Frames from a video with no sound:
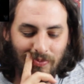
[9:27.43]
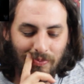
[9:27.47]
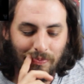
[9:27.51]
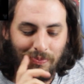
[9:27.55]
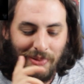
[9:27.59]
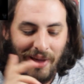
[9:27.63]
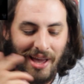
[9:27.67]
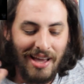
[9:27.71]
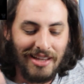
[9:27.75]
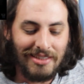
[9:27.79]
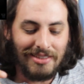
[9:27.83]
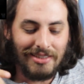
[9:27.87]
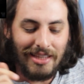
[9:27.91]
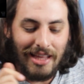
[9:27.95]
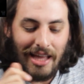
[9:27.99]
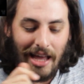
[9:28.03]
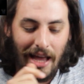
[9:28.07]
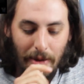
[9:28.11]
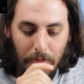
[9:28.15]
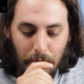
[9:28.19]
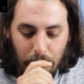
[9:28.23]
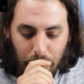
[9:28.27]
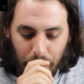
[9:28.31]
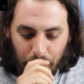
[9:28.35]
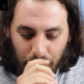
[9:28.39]
past
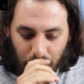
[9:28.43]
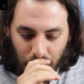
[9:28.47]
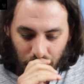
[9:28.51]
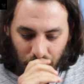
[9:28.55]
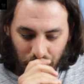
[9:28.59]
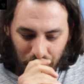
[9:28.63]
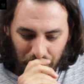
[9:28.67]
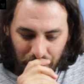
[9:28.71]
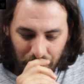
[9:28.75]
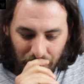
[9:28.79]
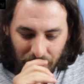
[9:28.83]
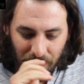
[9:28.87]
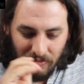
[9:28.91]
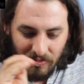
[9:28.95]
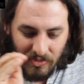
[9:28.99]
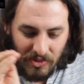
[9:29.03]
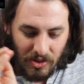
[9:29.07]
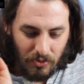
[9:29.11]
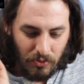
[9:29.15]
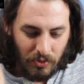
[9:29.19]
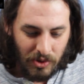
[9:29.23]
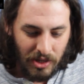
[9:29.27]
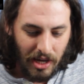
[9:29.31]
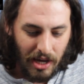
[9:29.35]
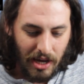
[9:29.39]
that,
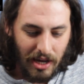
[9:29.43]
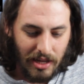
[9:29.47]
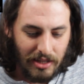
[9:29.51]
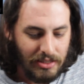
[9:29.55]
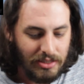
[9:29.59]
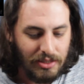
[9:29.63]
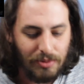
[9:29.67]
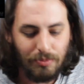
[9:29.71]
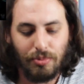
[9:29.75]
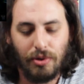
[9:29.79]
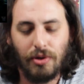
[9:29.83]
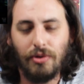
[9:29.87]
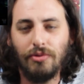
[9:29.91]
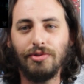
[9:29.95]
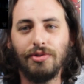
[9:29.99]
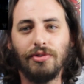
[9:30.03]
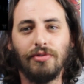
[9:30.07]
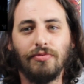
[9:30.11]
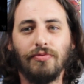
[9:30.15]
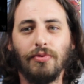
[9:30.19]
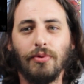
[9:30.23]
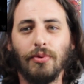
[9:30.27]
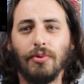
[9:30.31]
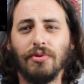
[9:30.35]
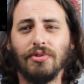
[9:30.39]
we got some Postal
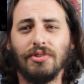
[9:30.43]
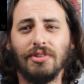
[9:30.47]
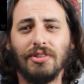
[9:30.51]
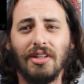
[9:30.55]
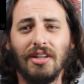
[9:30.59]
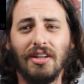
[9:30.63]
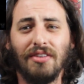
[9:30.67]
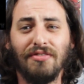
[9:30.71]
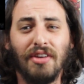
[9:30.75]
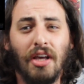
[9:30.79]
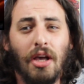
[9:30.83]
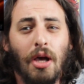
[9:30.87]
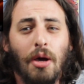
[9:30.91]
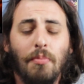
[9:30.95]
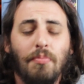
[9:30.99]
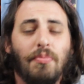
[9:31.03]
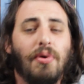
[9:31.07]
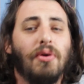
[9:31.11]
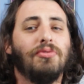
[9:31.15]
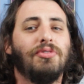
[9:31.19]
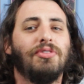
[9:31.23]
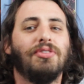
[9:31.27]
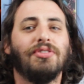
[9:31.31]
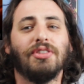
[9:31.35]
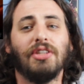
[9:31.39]
4 stuff.
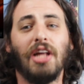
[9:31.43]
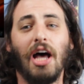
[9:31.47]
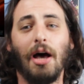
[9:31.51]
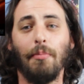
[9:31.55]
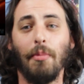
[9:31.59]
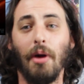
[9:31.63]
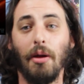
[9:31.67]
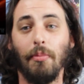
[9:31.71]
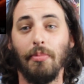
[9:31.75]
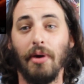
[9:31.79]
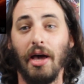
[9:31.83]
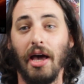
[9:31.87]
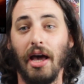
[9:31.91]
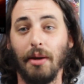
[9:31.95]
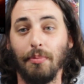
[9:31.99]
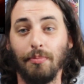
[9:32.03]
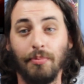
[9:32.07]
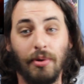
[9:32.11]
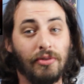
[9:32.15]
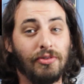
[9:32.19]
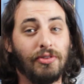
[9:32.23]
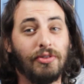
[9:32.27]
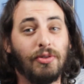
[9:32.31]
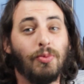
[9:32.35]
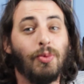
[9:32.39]
Postal's not my bag.
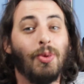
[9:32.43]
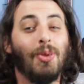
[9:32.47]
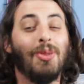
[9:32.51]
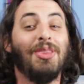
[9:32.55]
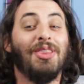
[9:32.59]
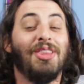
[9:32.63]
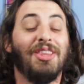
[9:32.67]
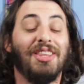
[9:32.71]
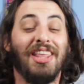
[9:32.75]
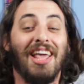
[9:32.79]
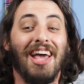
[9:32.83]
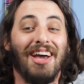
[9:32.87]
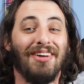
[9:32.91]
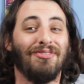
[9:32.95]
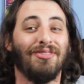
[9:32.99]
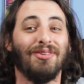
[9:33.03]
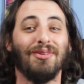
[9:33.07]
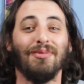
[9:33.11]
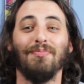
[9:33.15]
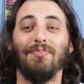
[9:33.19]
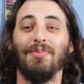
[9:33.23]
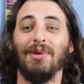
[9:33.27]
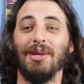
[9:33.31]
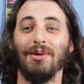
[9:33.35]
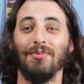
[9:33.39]
Postal will
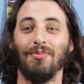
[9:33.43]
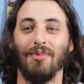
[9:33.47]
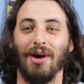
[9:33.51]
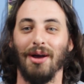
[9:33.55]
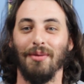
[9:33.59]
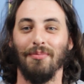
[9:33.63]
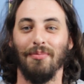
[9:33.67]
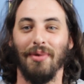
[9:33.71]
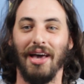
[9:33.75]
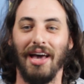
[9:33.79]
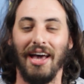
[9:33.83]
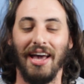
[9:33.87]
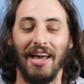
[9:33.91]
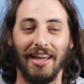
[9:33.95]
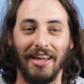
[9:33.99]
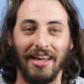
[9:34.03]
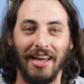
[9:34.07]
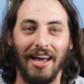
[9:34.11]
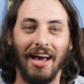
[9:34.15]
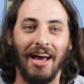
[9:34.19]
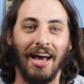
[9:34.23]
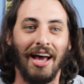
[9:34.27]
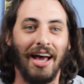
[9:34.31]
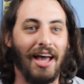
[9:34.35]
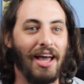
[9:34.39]
never be my bag.
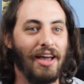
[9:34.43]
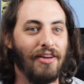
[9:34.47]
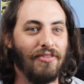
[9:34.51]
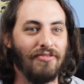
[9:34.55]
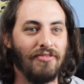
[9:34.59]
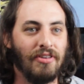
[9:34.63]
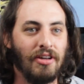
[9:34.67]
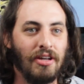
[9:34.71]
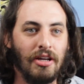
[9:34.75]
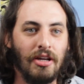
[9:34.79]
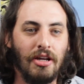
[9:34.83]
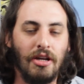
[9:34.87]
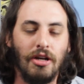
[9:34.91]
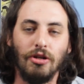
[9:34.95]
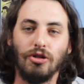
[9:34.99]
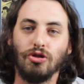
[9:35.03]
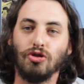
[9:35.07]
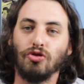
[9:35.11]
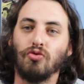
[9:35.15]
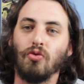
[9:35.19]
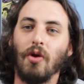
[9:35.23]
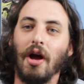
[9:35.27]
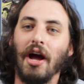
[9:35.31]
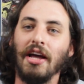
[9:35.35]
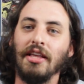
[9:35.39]
I've
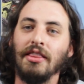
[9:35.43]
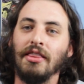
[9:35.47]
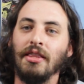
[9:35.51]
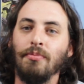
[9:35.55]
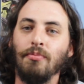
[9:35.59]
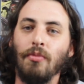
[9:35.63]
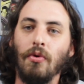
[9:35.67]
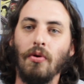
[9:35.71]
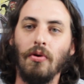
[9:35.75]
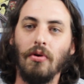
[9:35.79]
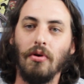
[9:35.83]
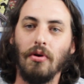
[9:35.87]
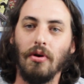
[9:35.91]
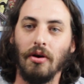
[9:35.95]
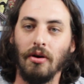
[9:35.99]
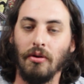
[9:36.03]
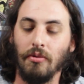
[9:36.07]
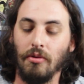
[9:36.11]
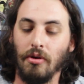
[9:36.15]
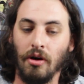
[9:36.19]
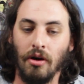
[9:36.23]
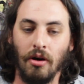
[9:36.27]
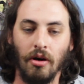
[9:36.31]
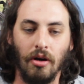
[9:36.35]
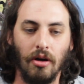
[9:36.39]
tried them.
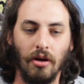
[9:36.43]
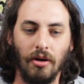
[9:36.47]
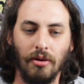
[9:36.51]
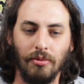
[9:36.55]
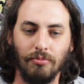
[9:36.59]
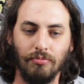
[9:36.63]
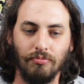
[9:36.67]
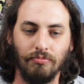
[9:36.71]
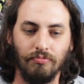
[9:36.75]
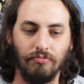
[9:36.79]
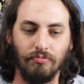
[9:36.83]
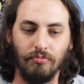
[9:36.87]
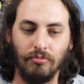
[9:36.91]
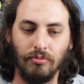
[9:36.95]
I